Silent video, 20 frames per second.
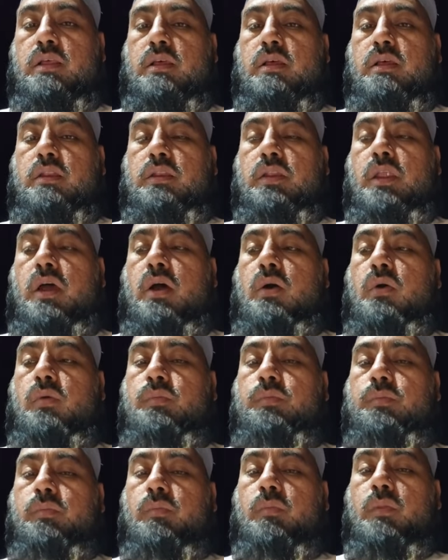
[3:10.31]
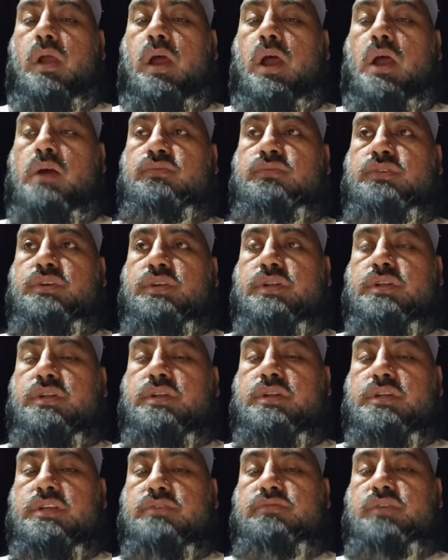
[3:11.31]
Now, after
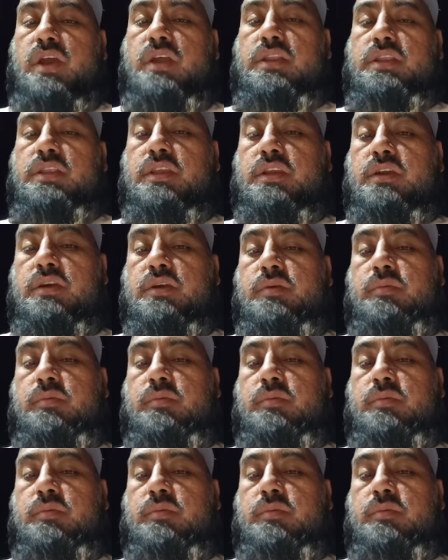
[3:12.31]
defining